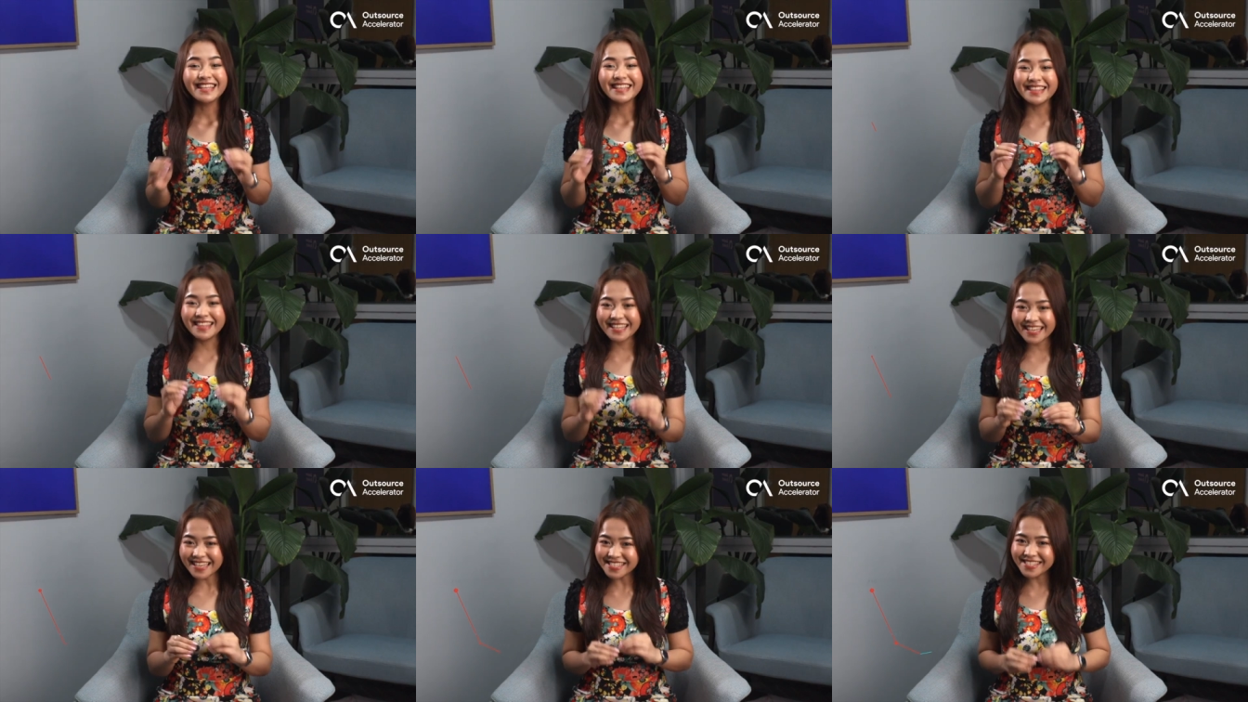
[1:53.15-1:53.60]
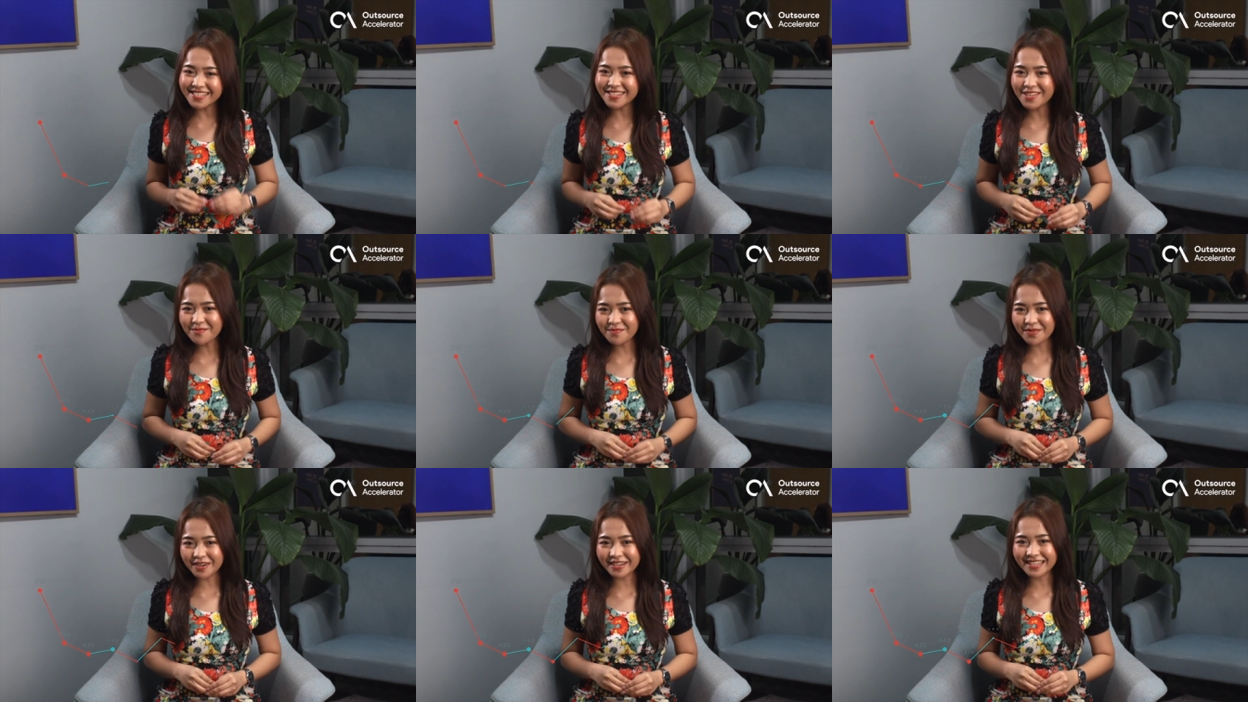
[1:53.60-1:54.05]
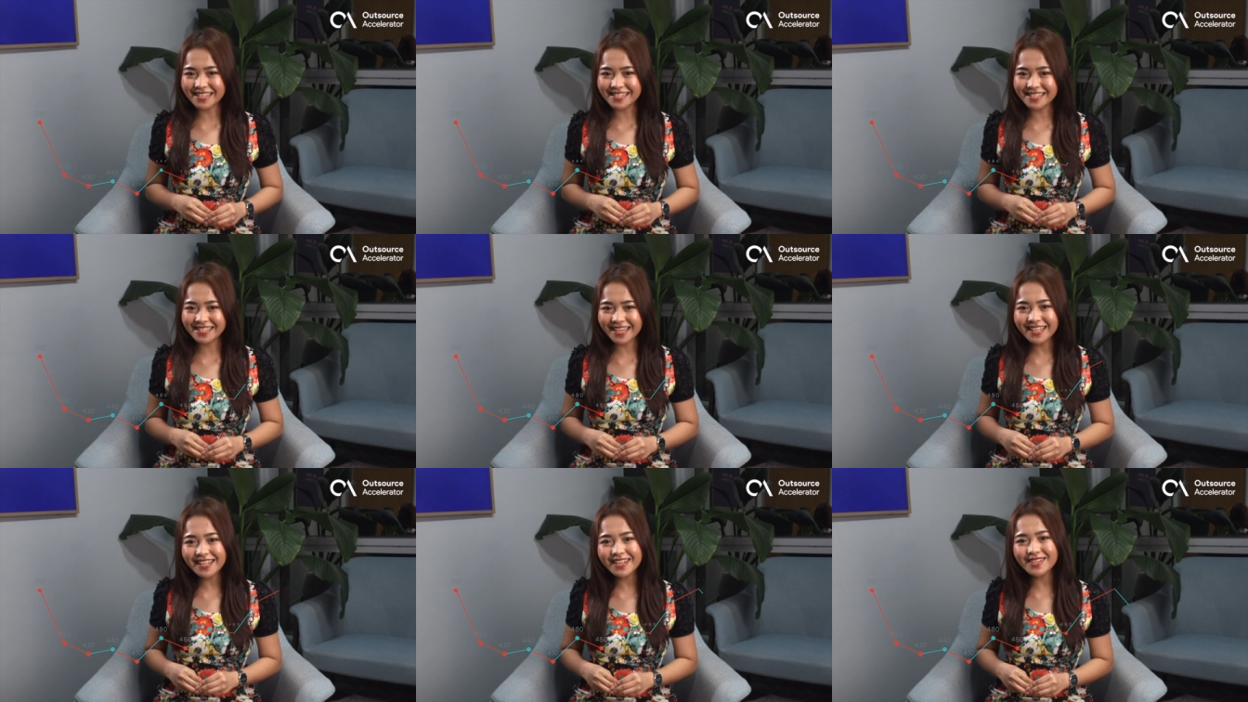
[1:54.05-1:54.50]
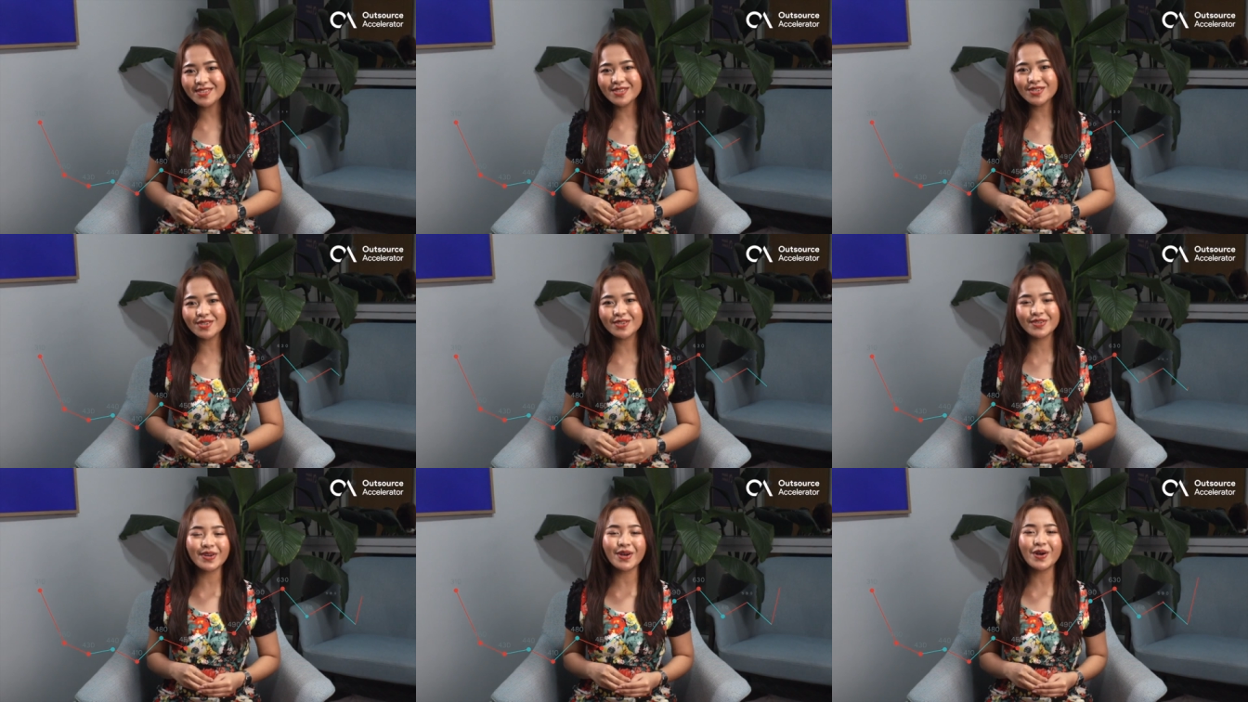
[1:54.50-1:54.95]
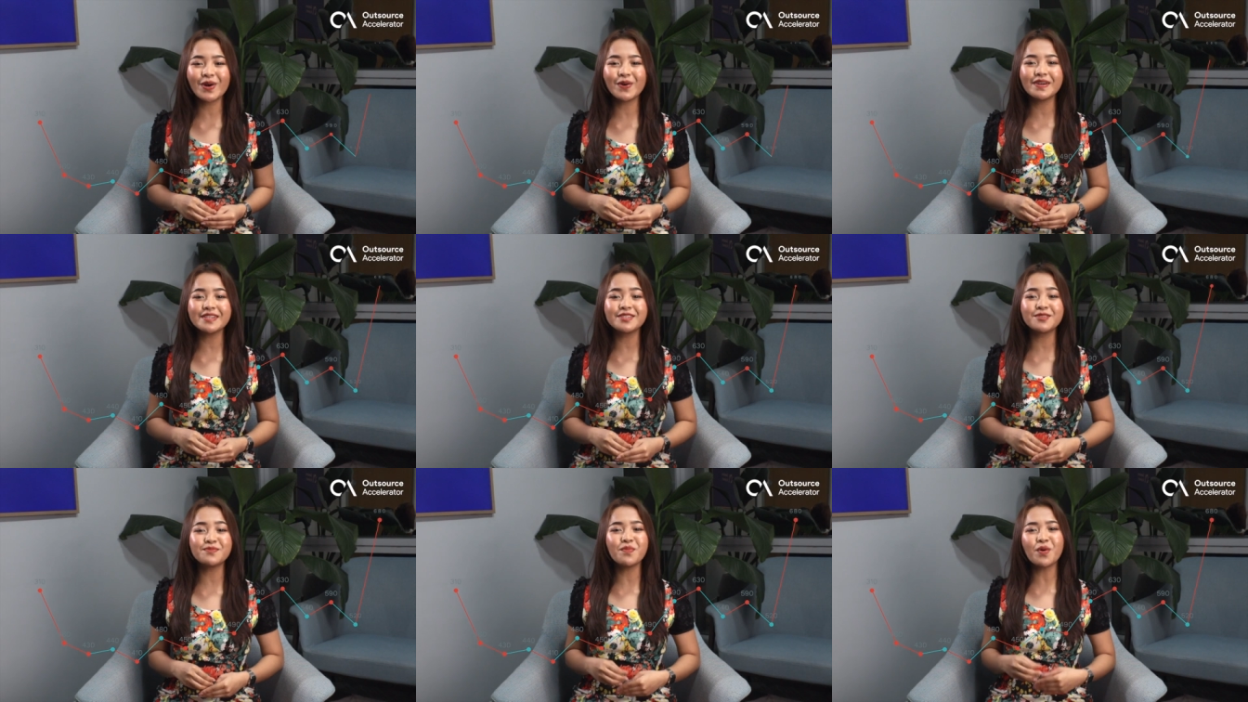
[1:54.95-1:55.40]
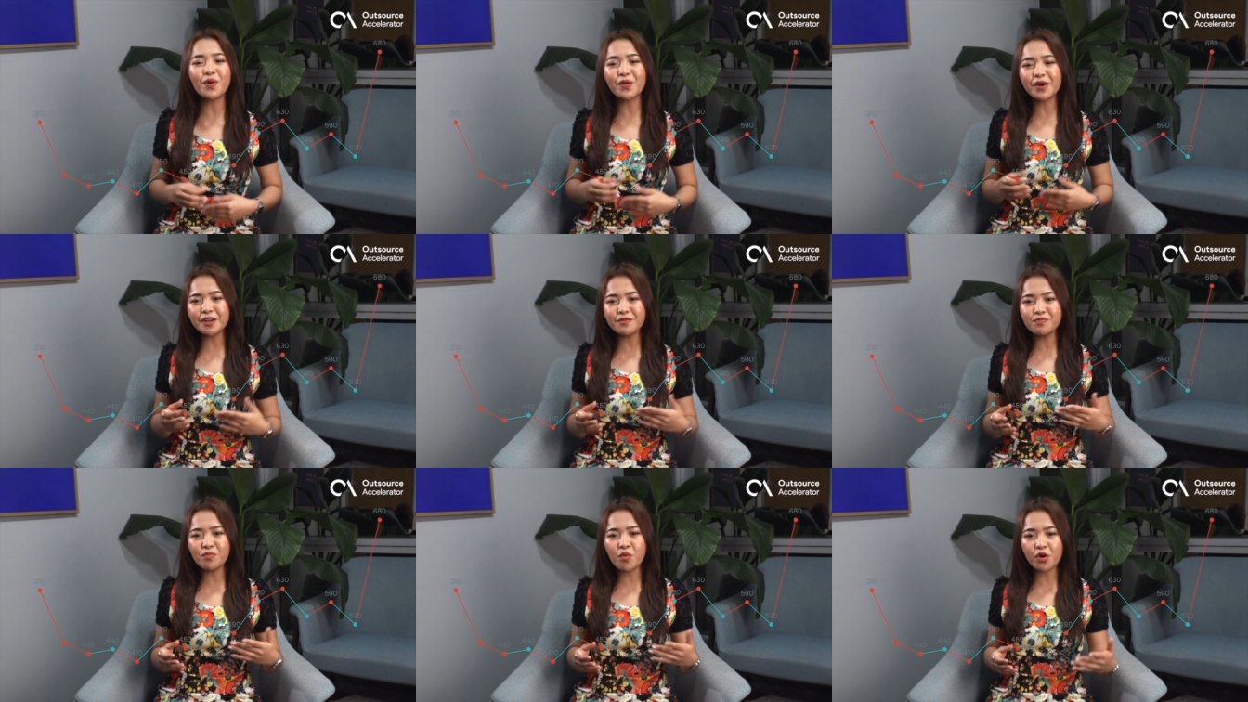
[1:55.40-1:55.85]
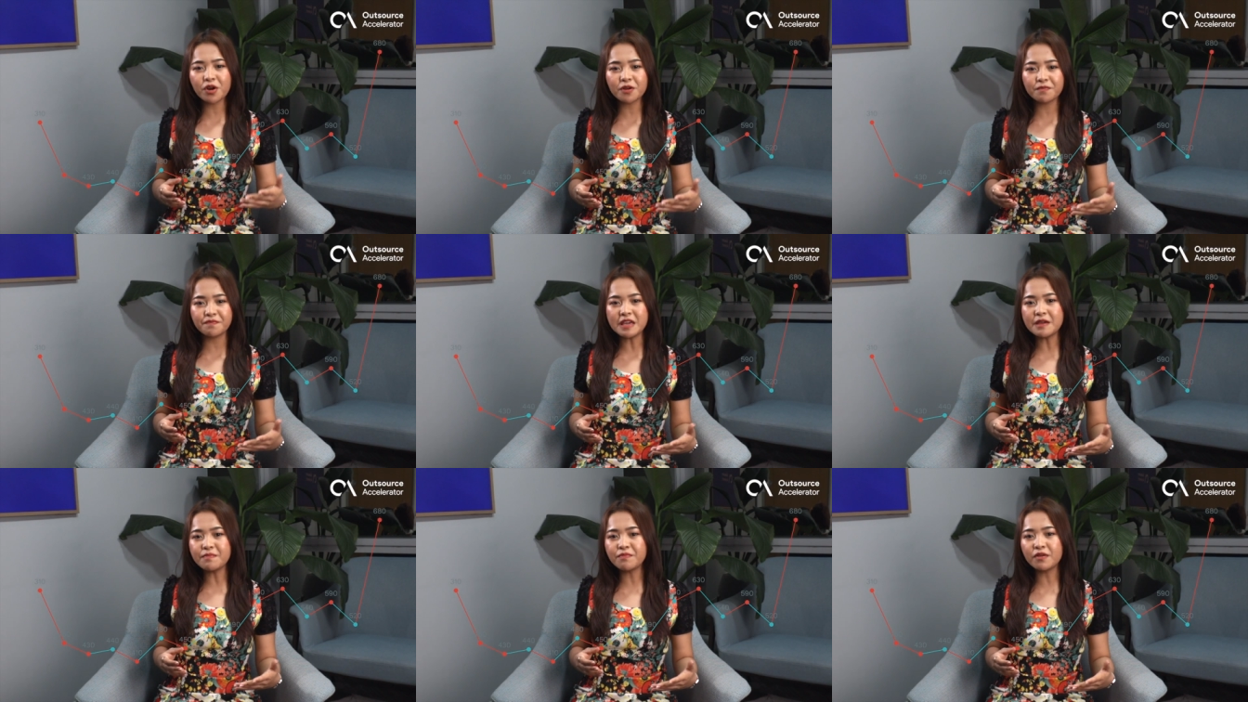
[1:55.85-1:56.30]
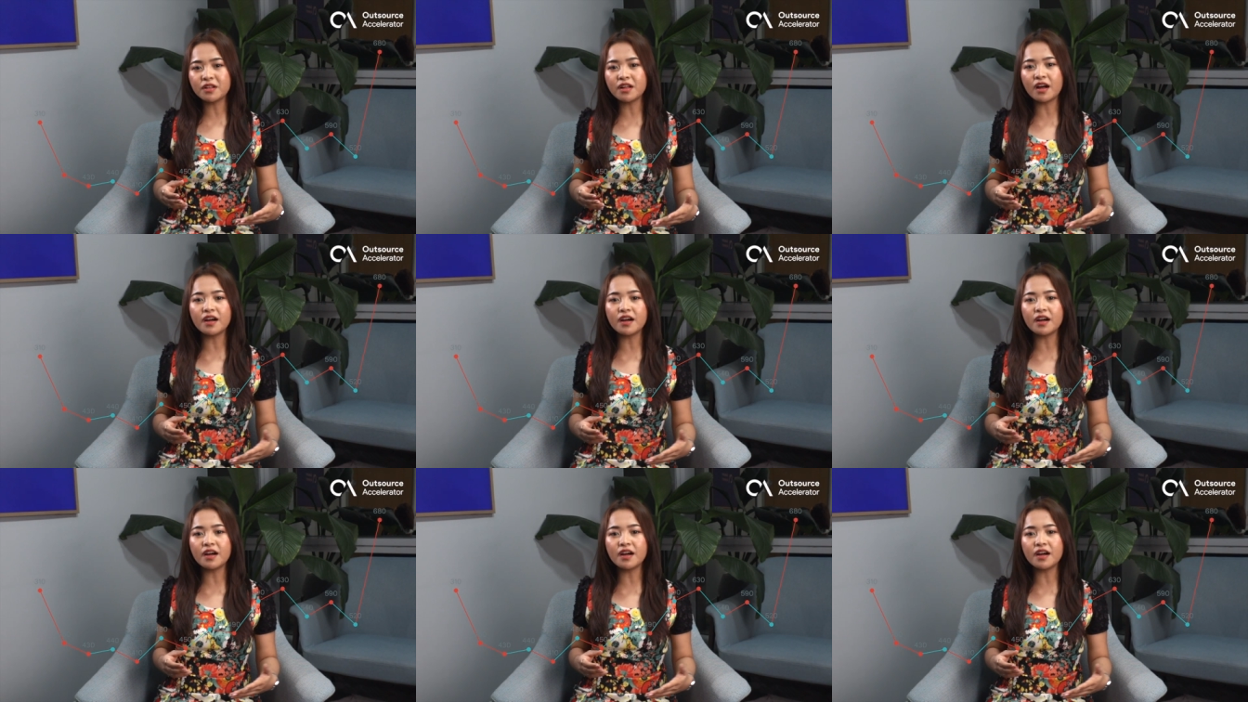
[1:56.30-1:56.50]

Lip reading: This number continues to grow as more and more people